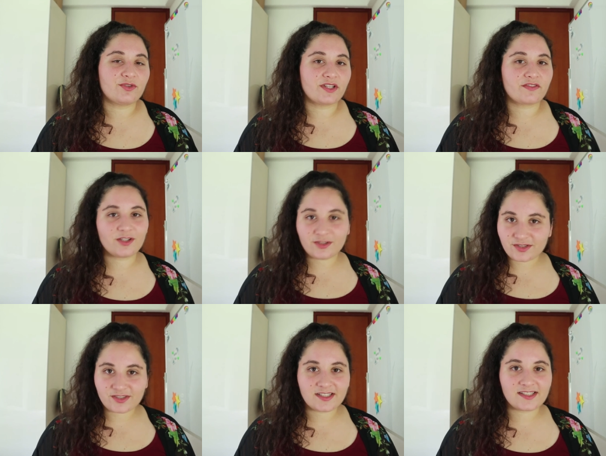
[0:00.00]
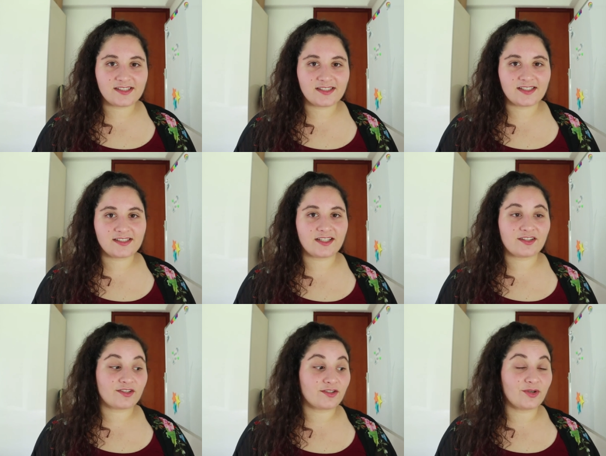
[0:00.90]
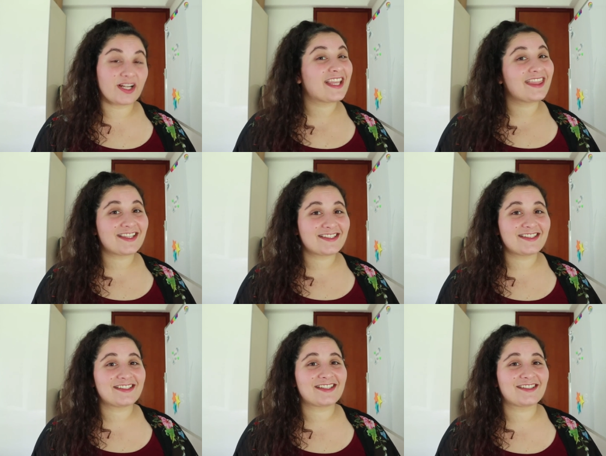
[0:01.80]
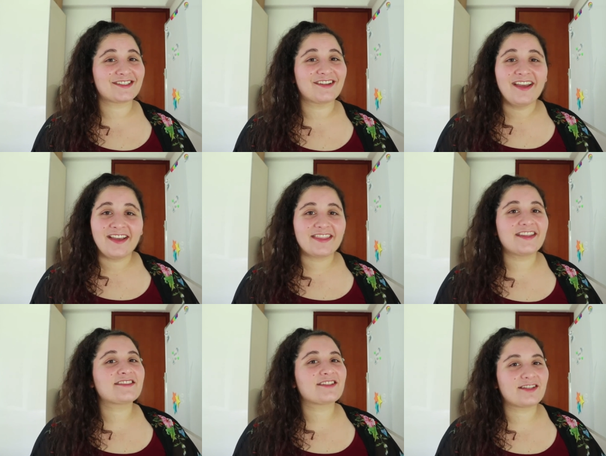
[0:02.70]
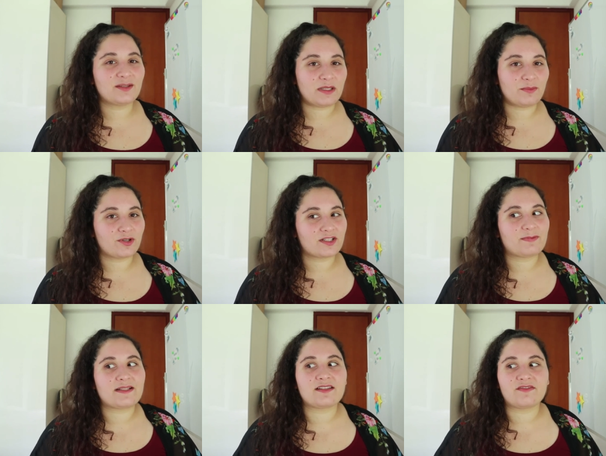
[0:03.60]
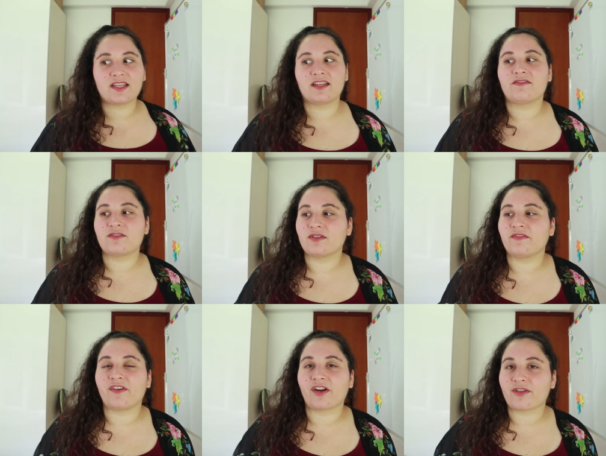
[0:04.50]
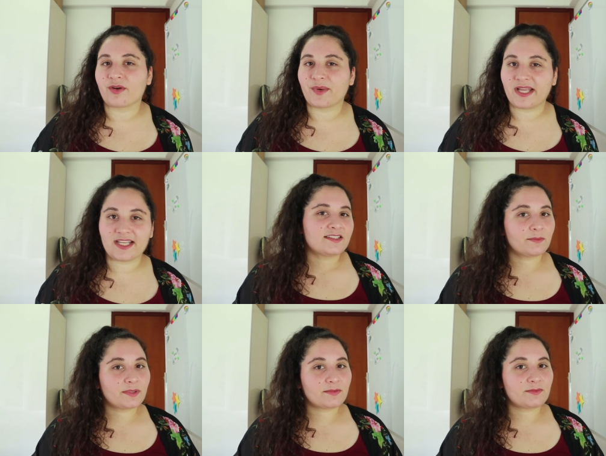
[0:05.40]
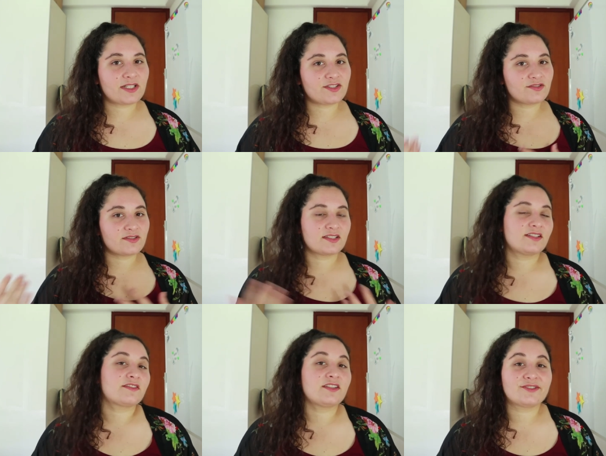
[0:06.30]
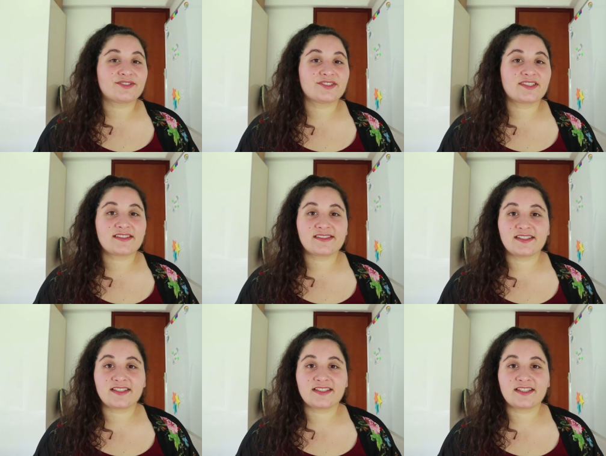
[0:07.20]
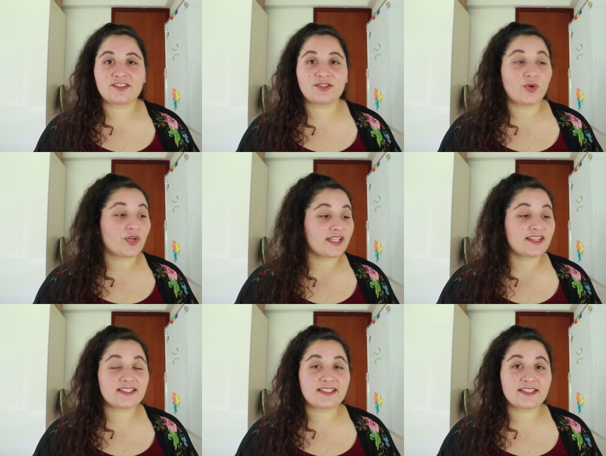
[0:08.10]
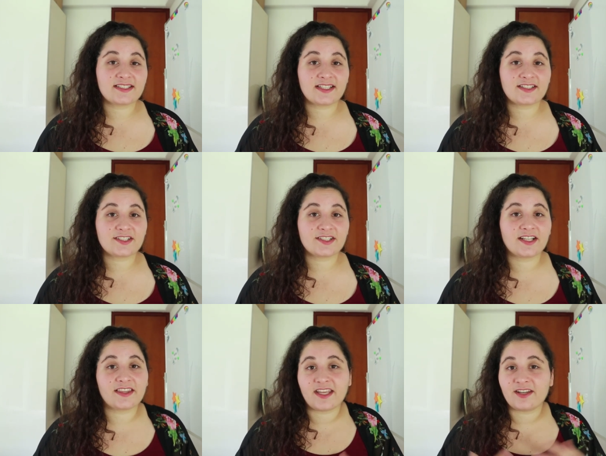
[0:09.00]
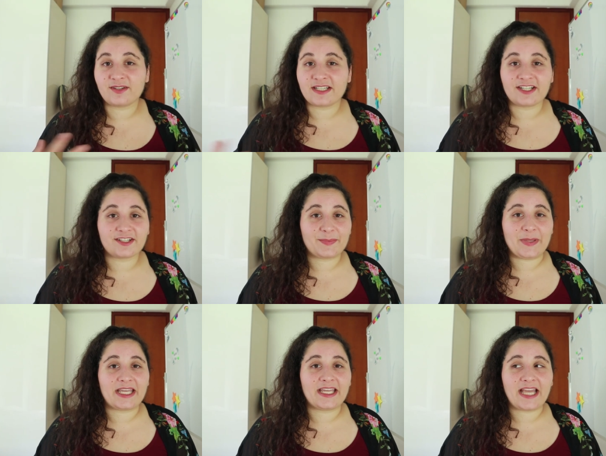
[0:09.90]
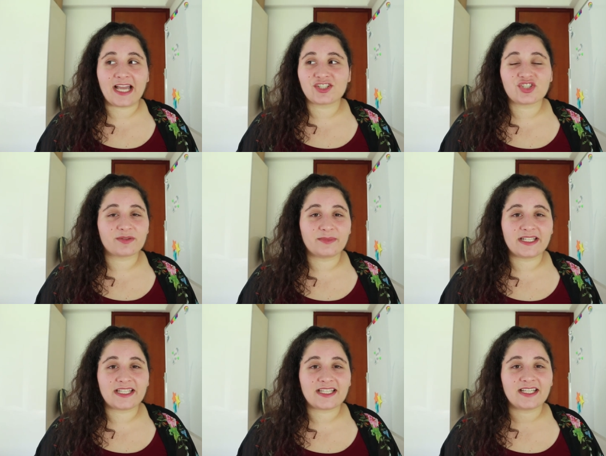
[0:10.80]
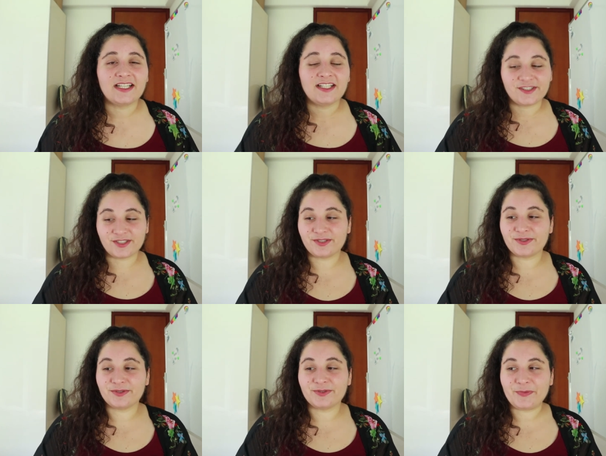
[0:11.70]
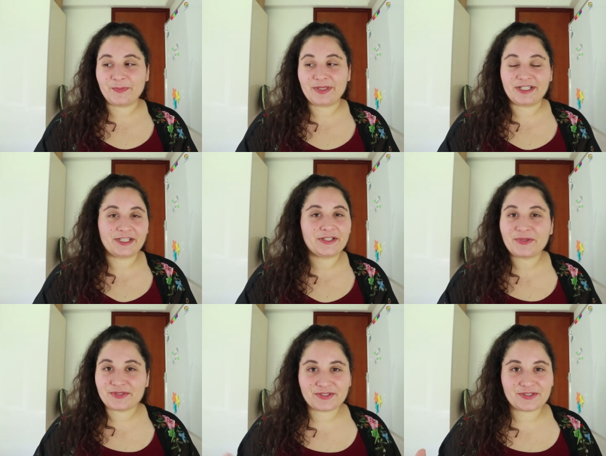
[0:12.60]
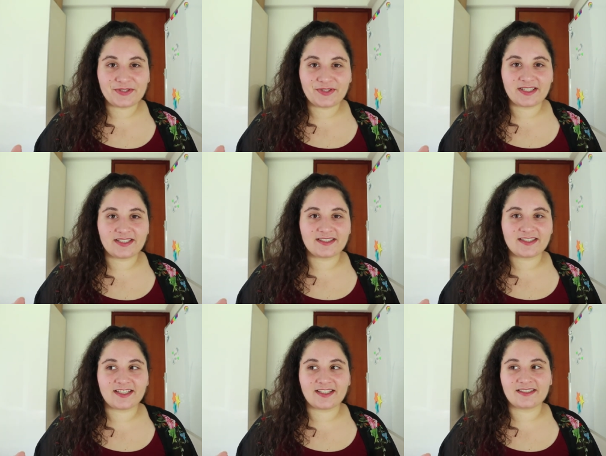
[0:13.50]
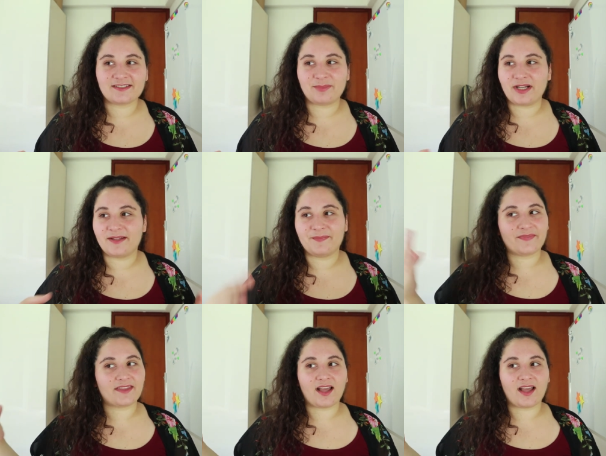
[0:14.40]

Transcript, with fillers: you live closer to the city center or in the city center, things are going to be more expensive than if you live farther away. Some people might choose to live closer to the city center or in the city center and they don't care to pay extra money to be closer to these things, but